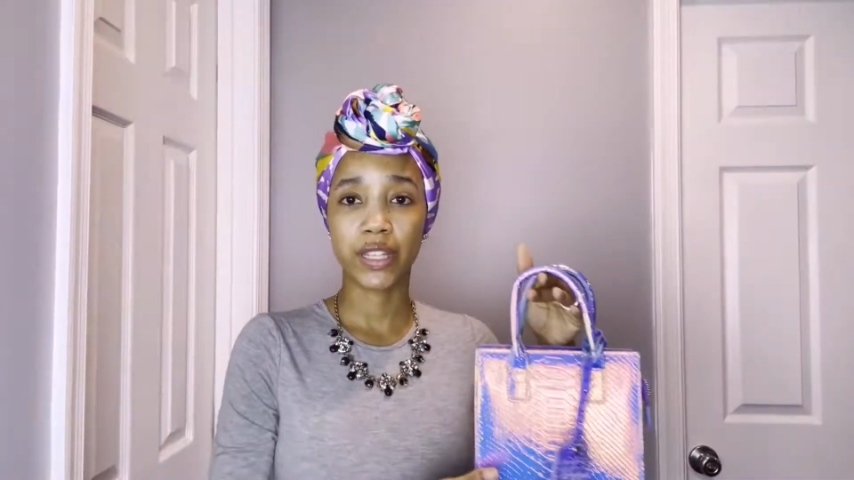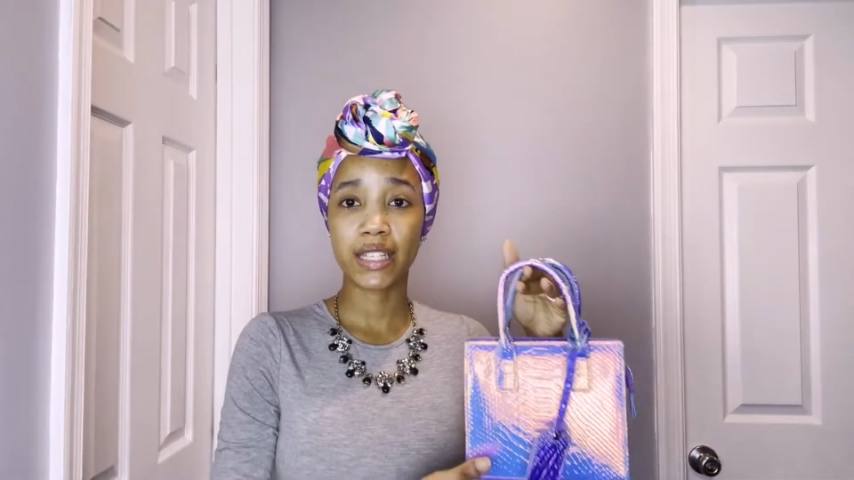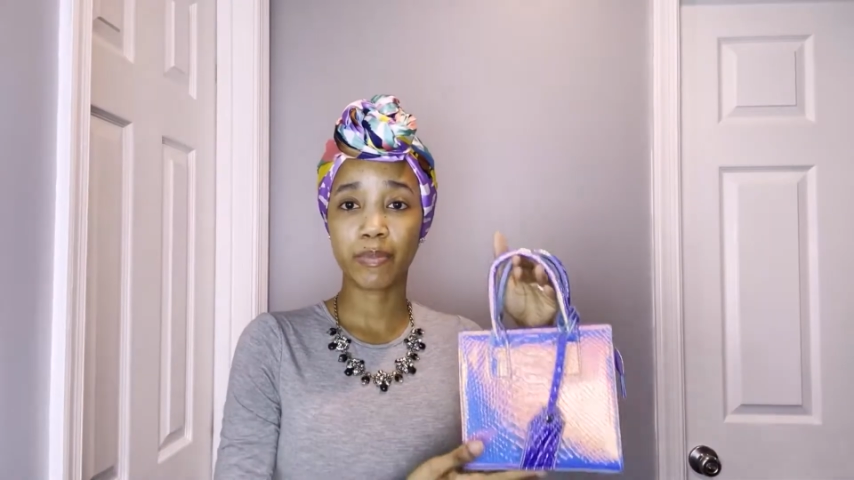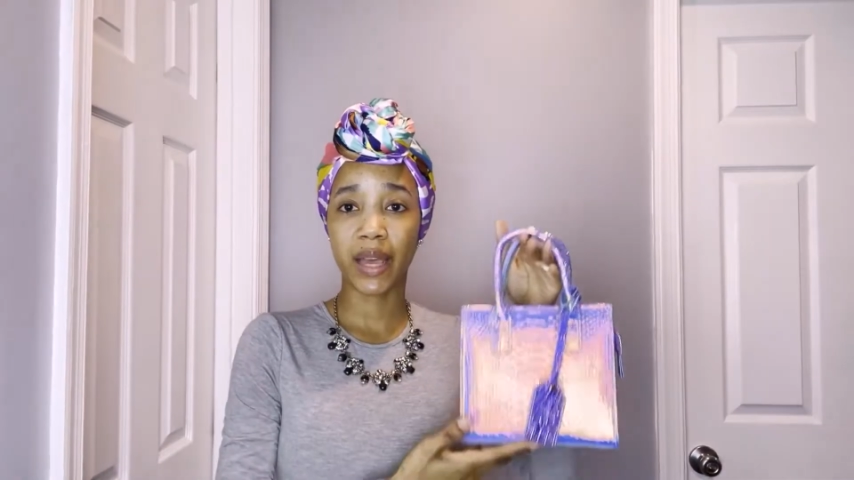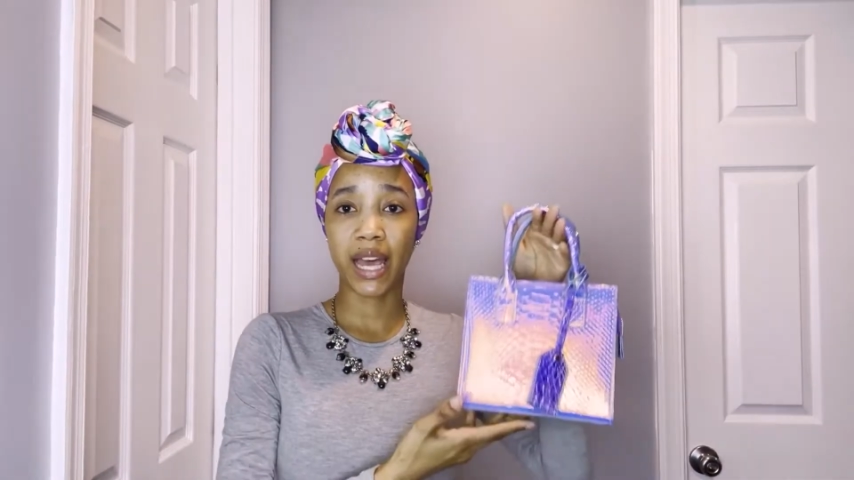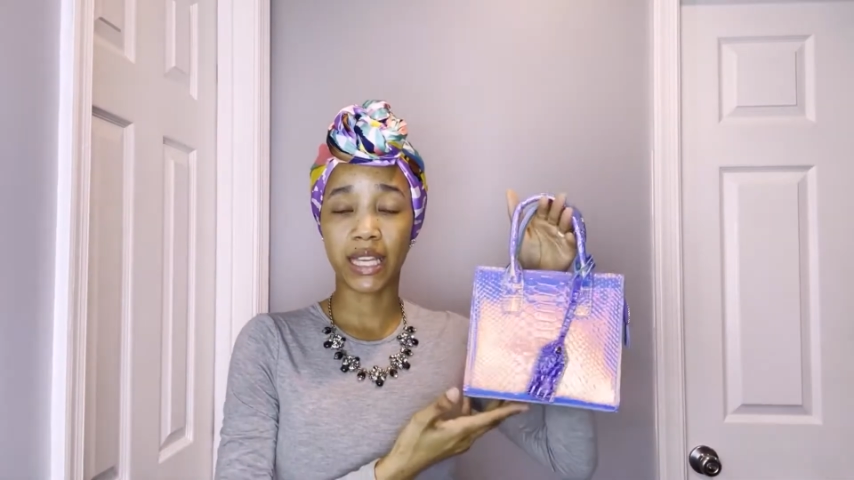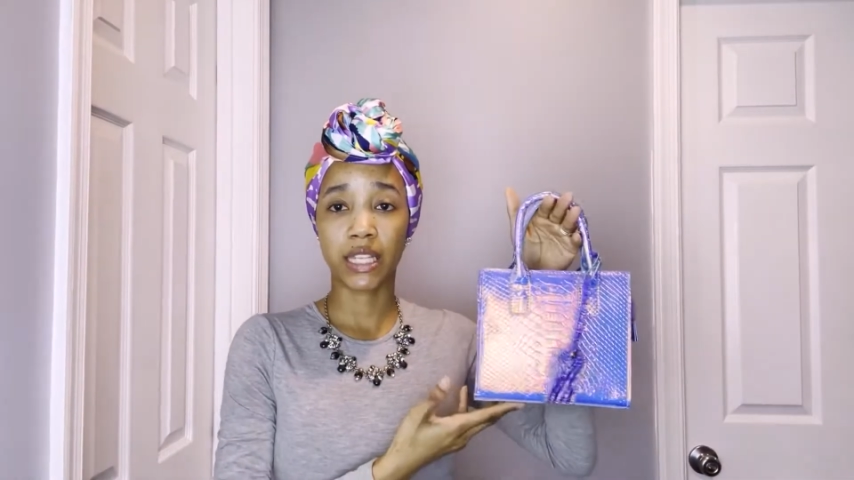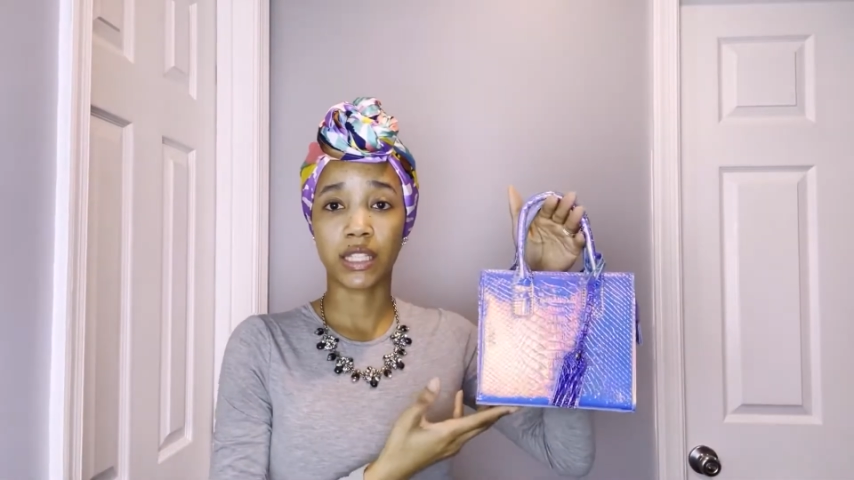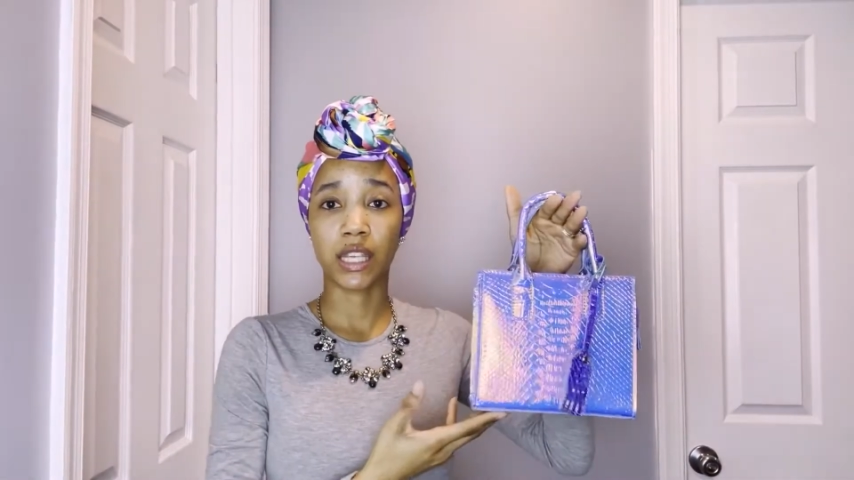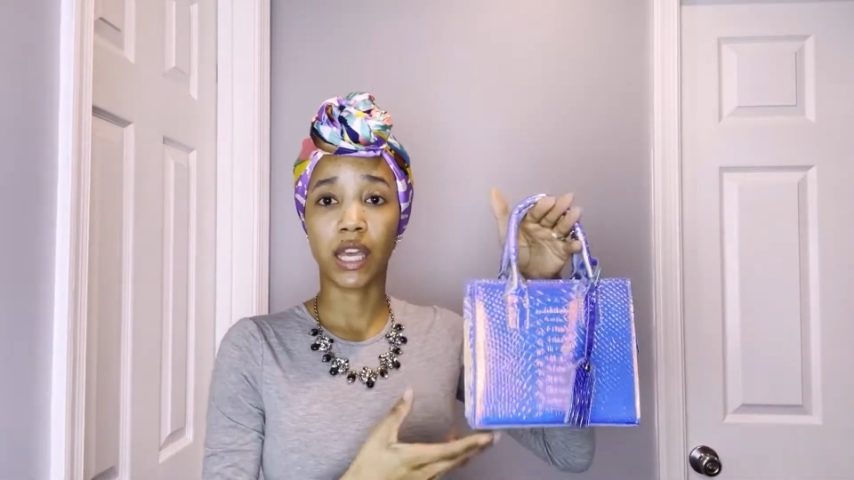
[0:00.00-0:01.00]
this bag
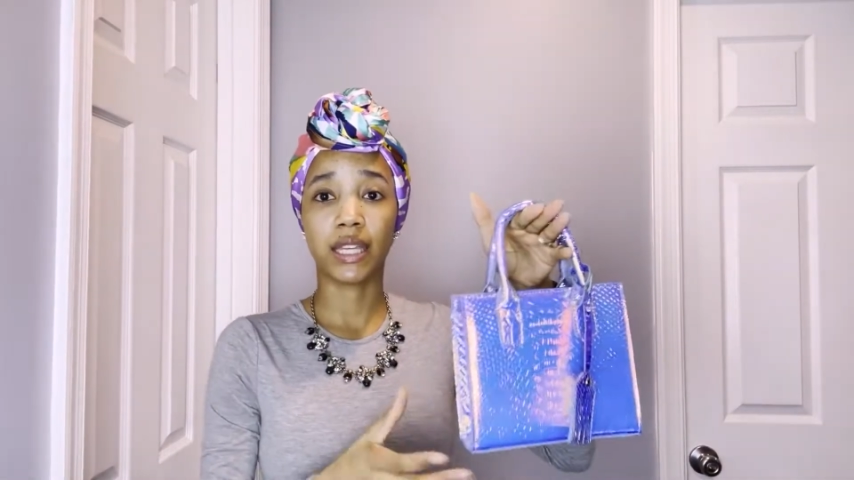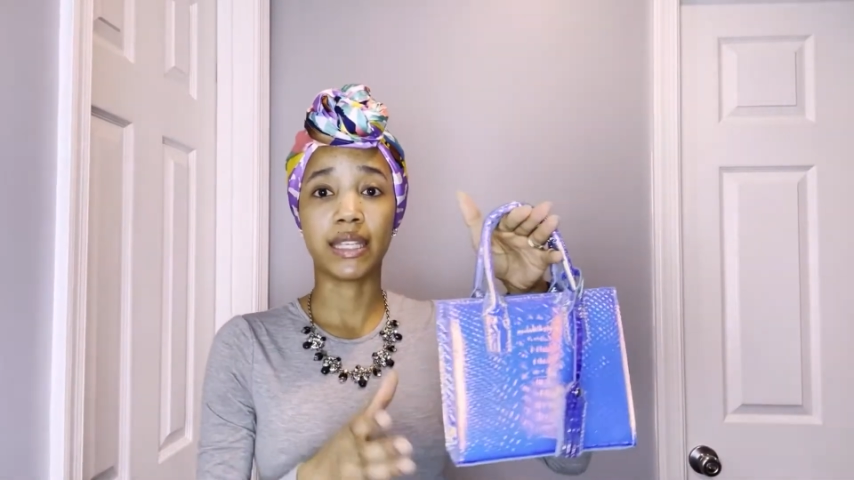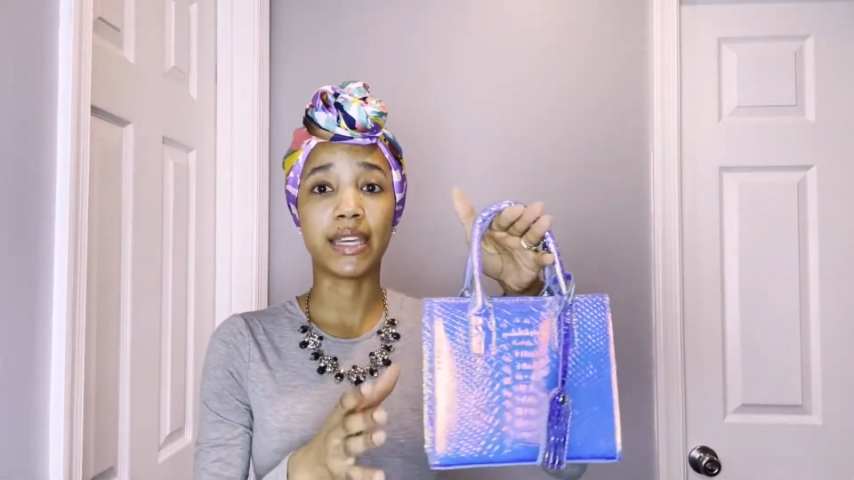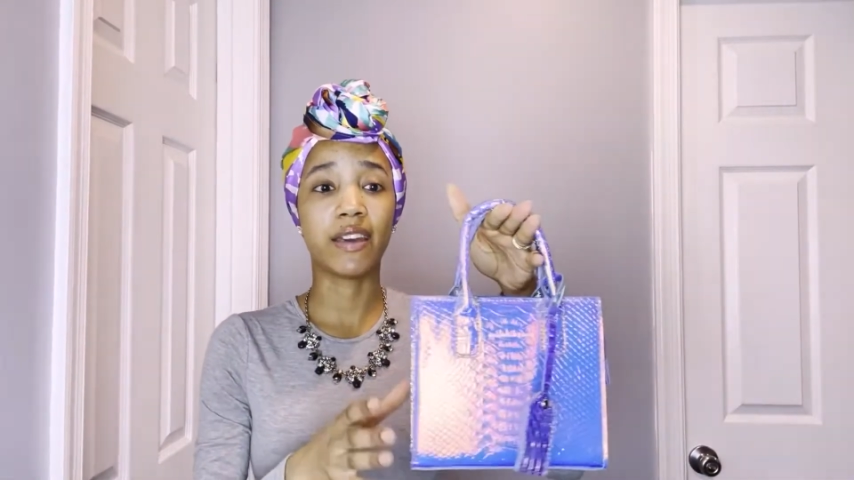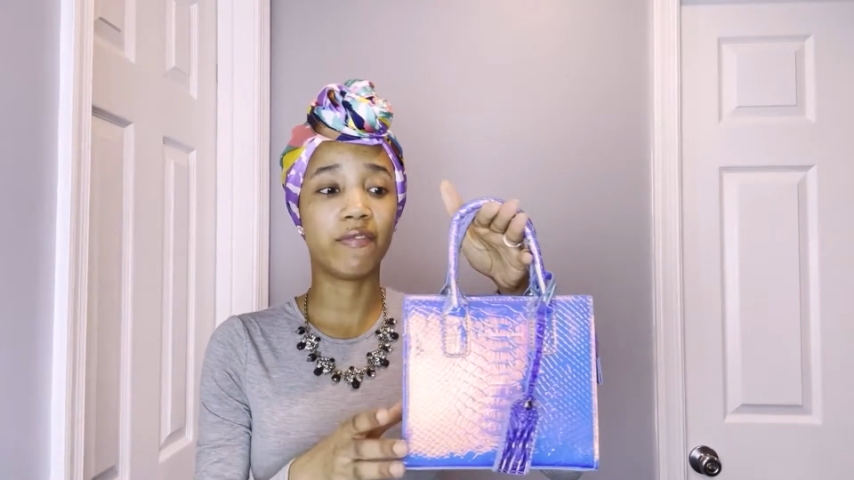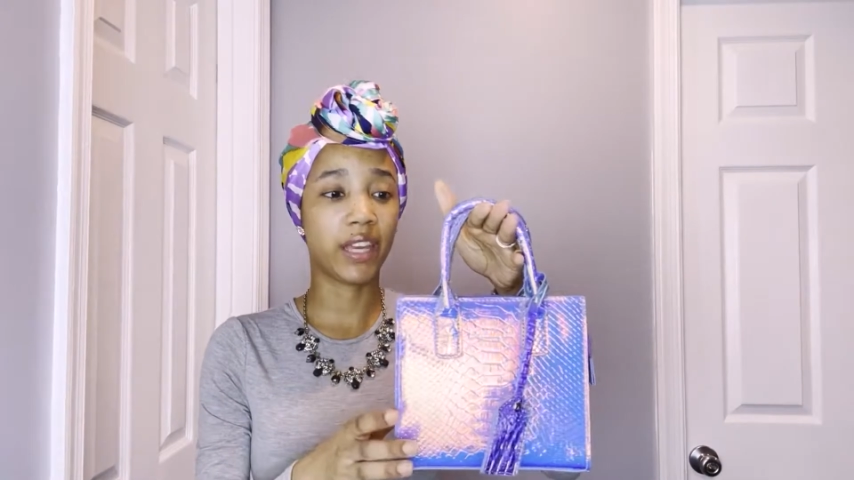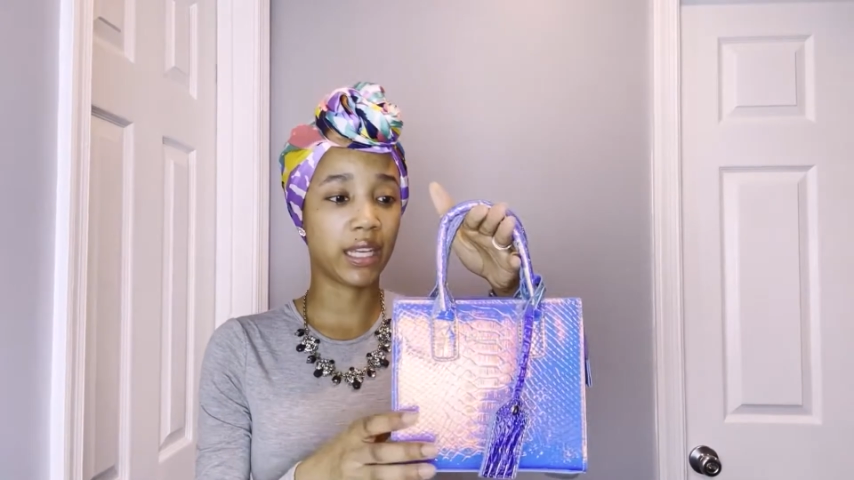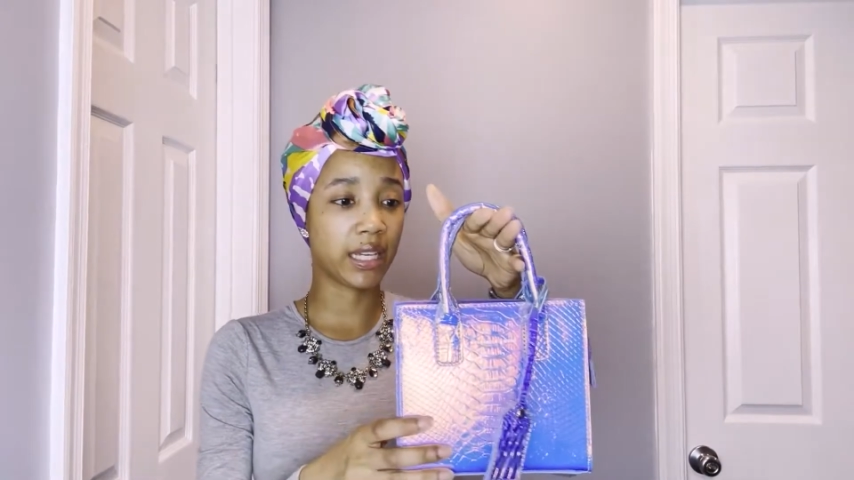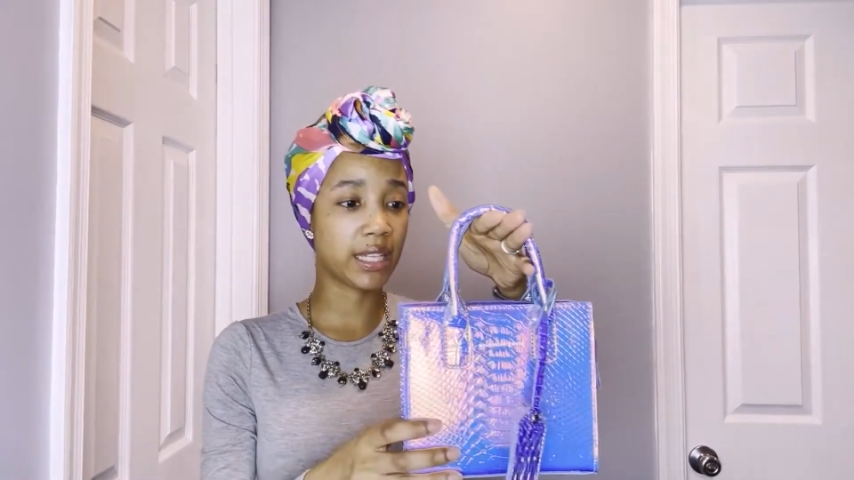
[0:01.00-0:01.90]
is giving.